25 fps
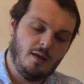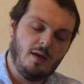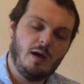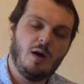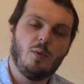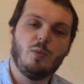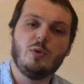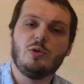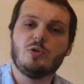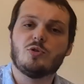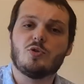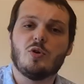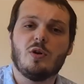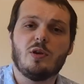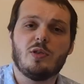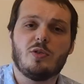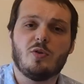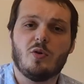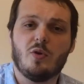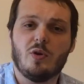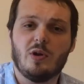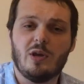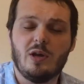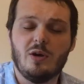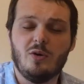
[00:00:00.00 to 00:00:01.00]
I wouldn't try
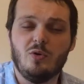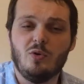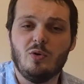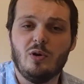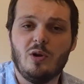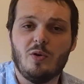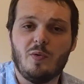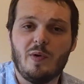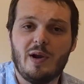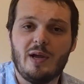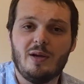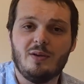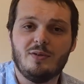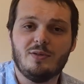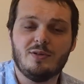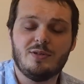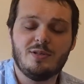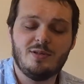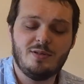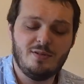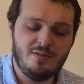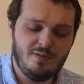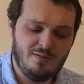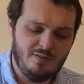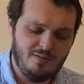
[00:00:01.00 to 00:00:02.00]
throwing it all around
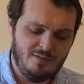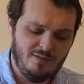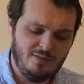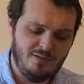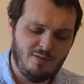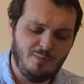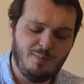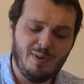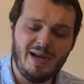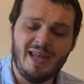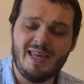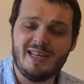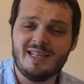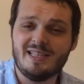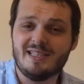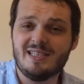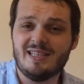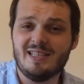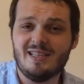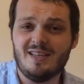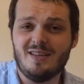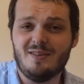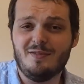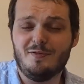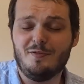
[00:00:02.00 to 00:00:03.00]
the place
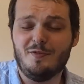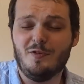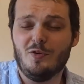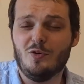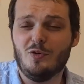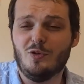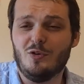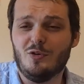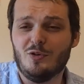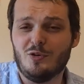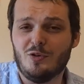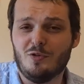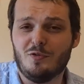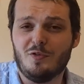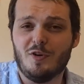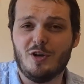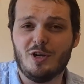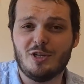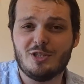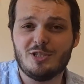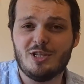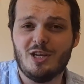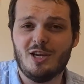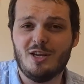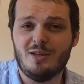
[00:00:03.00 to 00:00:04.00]
for your
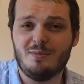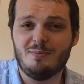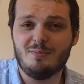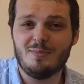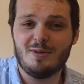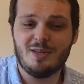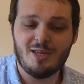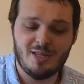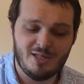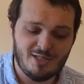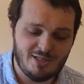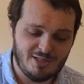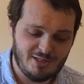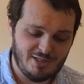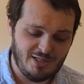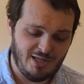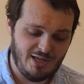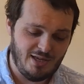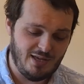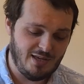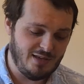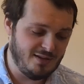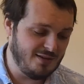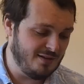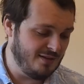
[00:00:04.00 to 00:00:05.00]
first time, because
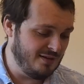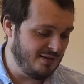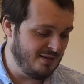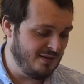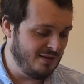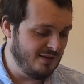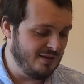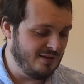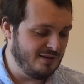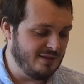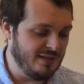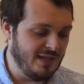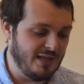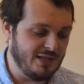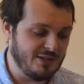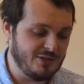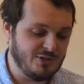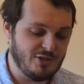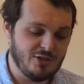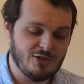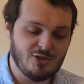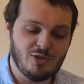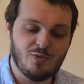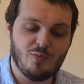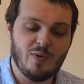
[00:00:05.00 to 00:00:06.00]
that's
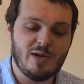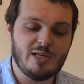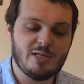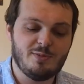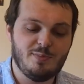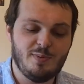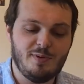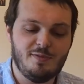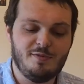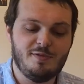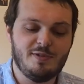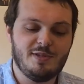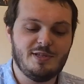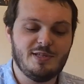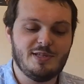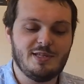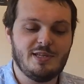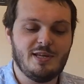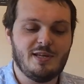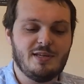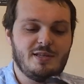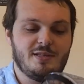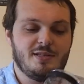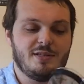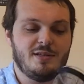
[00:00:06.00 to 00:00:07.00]
just a recipe for
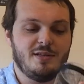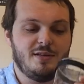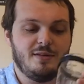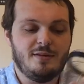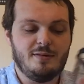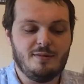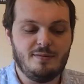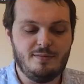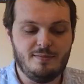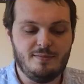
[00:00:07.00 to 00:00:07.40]
disaster.